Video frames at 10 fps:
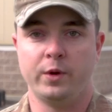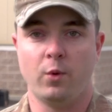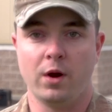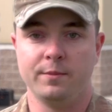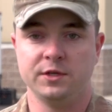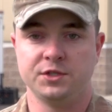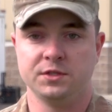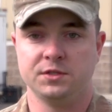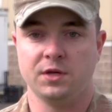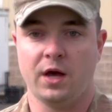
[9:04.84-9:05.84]
rewire
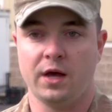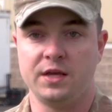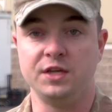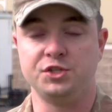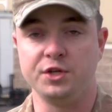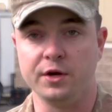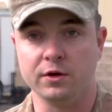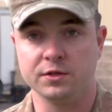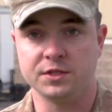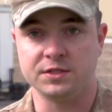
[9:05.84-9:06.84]
missions each
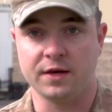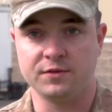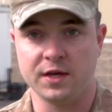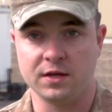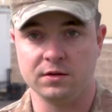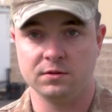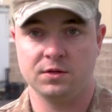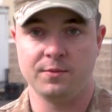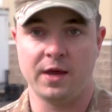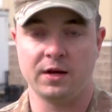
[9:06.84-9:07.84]
year since I've taken
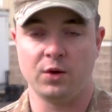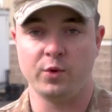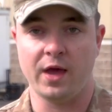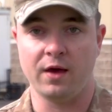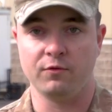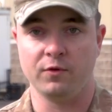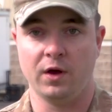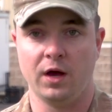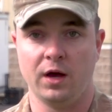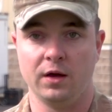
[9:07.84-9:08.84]
command, and we have
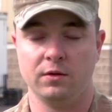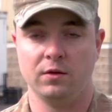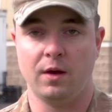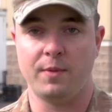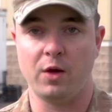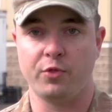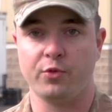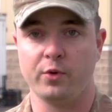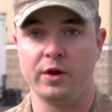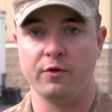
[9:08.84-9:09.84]
about
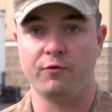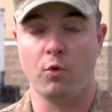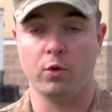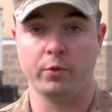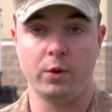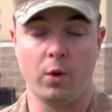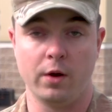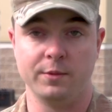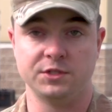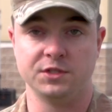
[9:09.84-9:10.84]
3 or 4
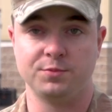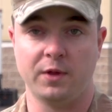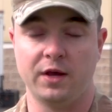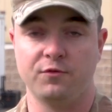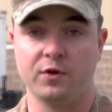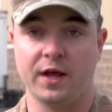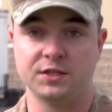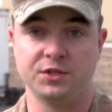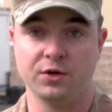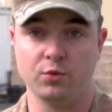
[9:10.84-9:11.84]
rewire missions planned for
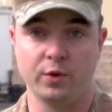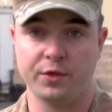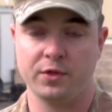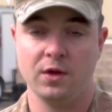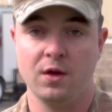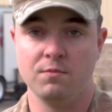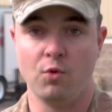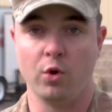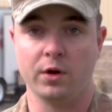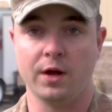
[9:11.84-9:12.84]
next year, with
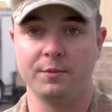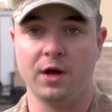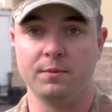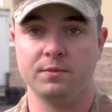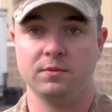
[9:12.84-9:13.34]
more coming up